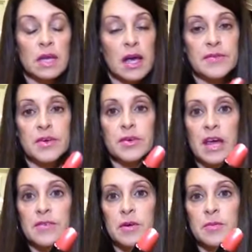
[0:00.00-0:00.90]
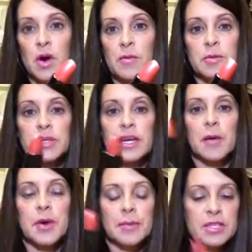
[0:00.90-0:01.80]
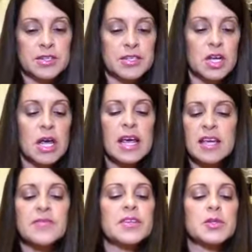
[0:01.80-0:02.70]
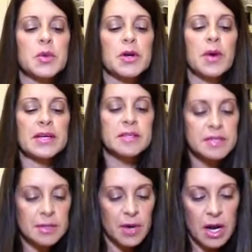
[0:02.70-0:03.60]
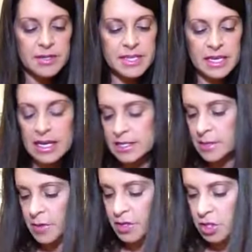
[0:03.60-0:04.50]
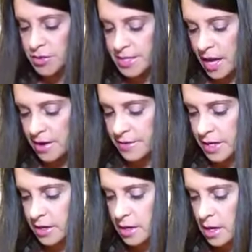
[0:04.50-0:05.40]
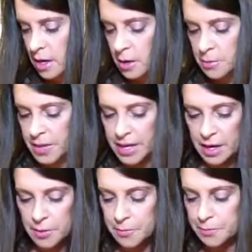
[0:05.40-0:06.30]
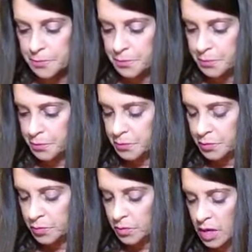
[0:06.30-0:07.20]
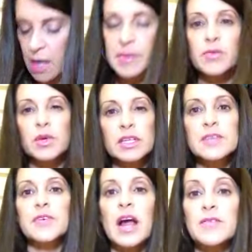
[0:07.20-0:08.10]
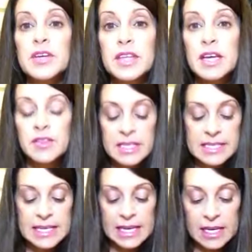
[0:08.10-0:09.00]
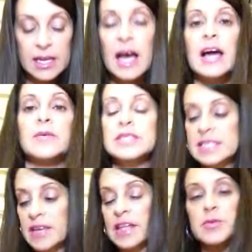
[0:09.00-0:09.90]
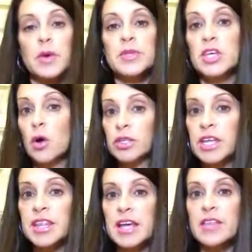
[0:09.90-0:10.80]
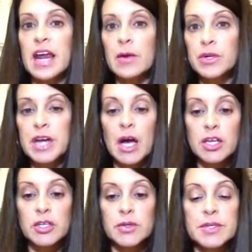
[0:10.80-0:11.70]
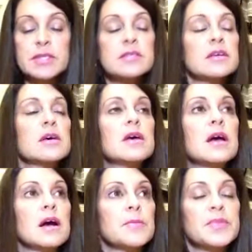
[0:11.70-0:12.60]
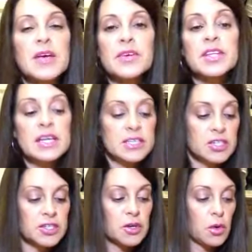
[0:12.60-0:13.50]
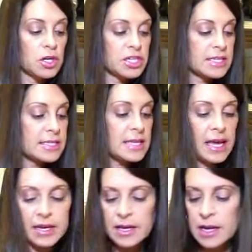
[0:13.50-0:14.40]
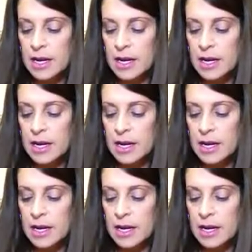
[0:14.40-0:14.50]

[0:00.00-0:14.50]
Ever, never, probably. I'll probably just give this one away so someone else can get some good use out of it. But, I mean, really, for everything in this kit, I would say that's probably the only thing that I would not use. Everything is just gorgeous, and